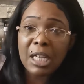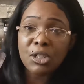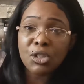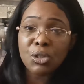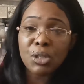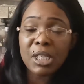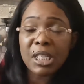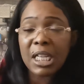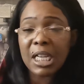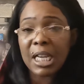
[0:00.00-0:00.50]
I
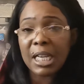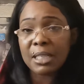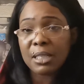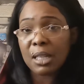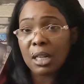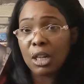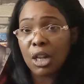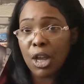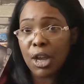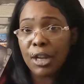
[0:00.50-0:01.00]
do see it
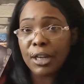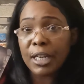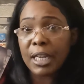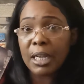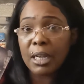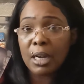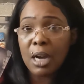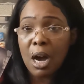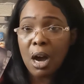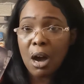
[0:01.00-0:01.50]
as a
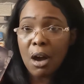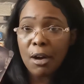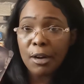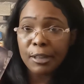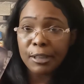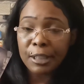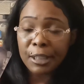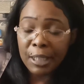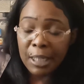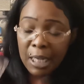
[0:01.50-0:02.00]
learning
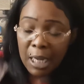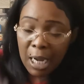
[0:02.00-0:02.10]
card.